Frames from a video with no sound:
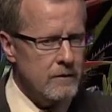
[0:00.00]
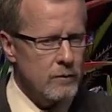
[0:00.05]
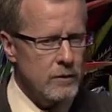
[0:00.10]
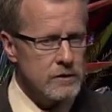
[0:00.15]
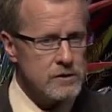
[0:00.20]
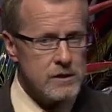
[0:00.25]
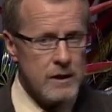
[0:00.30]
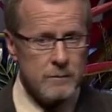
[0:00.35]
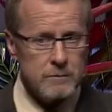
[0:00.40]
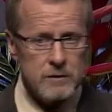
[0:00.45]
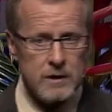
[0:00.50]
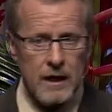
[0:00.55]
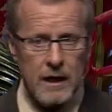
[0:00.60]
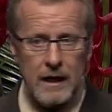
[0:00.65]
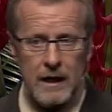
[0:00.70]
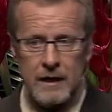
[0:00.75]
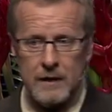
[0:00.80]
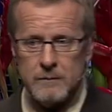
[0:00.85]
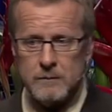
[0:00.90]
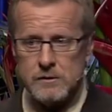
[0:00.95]
We
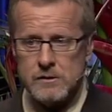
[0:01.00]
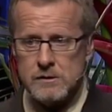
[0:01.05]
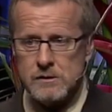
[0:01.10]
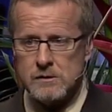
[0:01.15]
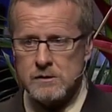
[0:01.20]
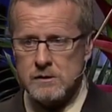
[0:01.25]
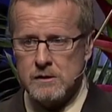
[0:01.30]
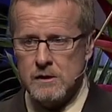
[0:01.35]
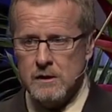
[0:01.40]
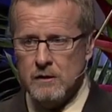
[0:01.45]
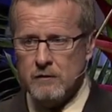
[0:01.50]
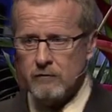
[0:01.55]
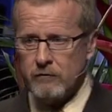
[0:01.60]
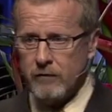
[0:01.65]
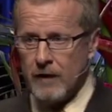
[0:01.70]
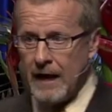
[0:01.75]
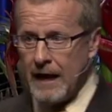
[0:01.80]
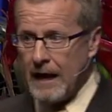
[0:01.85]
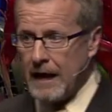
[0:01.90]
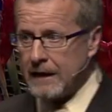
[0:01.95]
sometimes
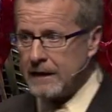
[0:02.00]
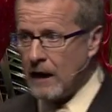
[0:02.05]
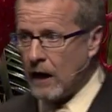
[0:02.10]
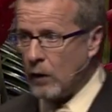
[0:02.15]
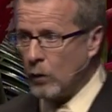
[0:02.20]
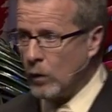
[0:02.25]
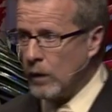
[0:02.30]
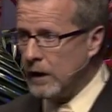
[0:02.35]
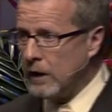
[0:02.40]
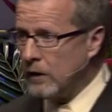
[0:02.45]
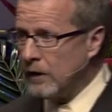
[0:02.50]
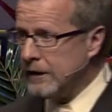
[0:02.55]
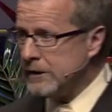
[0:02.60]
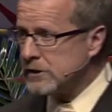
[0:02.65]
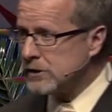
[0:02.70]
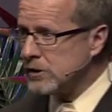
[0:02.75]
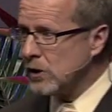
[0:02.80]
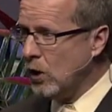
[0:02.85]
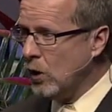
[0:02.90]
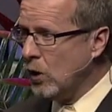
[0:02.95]
flag our weary
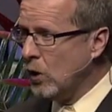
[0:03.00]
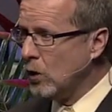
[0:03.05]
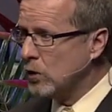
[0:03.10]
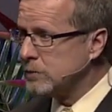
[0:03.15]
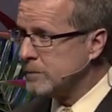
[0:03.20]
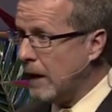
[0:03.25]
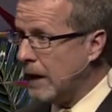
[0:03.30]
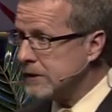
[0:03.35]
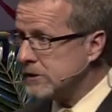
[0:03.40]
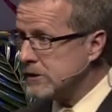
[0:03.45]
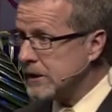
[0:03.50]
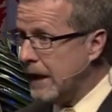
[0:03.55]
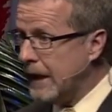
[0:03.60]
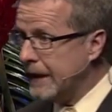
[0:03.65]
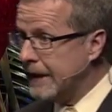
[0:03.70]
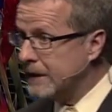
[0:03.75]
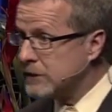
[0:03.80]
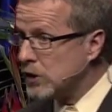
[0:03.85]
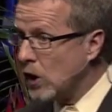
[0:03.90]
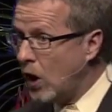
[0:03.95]
souls by
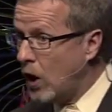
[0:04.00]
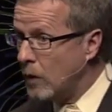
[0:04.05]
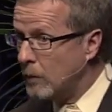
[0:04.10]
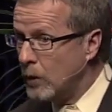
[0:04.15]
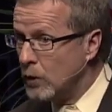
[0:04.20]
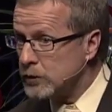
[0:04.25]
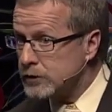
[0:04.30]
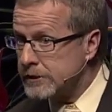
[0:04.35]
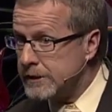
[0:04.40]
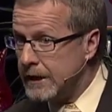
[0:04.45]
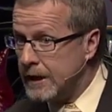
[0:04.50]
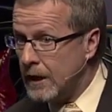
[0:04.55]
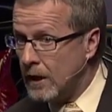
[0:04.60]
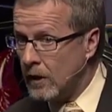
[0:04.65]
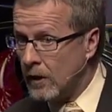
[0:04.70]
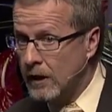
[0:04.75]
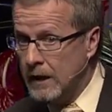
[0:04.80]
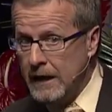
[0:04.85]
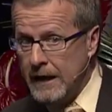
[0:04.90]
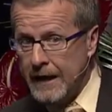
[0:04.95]
saying, It's almost
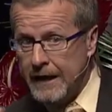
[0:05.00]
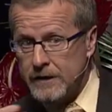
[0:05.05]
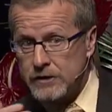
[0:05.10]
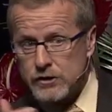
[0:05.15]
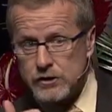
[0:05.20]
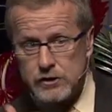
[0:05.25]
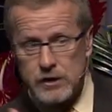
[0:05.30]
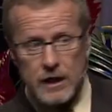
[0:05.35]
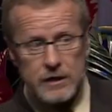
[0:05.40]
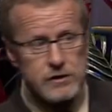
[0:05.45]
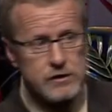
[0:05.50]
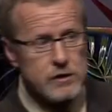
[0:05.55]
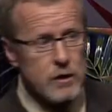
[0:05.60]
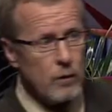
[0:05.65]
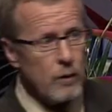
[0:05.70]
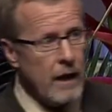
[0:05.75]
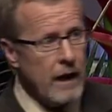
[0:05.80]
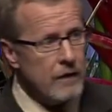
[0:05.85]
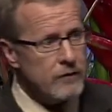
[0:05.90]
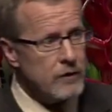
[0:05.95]
here, it's just
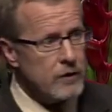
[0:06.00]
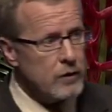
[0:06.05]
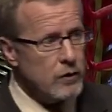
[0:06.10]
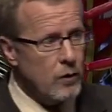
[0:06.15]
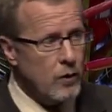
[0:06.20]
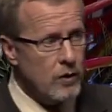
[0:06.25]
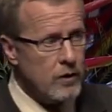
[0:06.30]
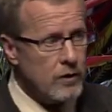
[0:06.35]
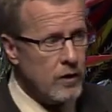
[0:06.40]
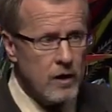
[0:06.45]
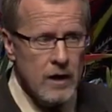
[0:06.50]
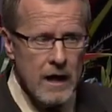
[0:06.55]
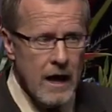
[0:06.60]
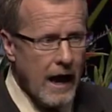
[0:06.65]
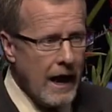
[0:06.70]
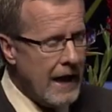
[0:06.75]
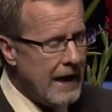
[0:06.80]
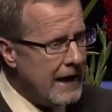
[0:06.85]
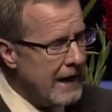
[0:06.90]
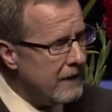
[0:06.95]
around the corner.
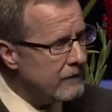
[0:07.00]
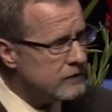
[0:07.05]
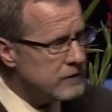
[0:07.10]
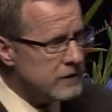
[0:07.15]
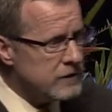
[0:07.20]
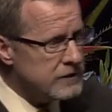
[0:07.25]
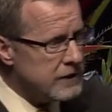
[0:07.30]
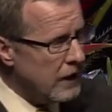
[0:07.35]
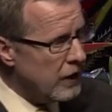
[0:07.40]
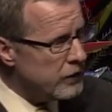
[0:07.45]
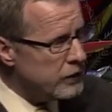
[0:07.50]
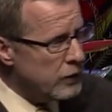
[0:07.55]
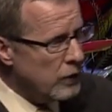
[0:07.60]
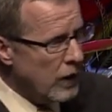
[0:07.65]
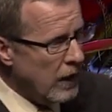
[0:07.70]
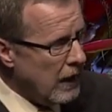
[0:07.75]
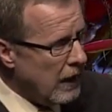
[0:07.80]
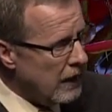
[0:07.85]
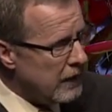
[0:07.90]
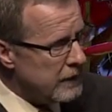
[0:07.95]
I have to tell you
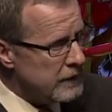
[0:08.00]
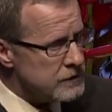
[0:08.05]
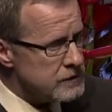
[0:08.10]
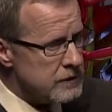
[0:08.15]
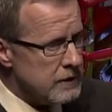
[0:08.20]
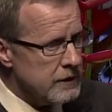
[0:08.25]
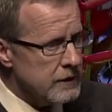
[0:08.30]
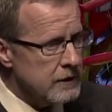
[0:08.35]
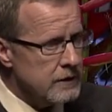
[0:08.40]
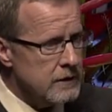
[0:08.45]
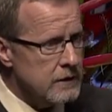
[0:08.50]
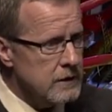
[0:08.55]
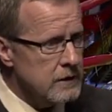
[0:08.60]
honestly,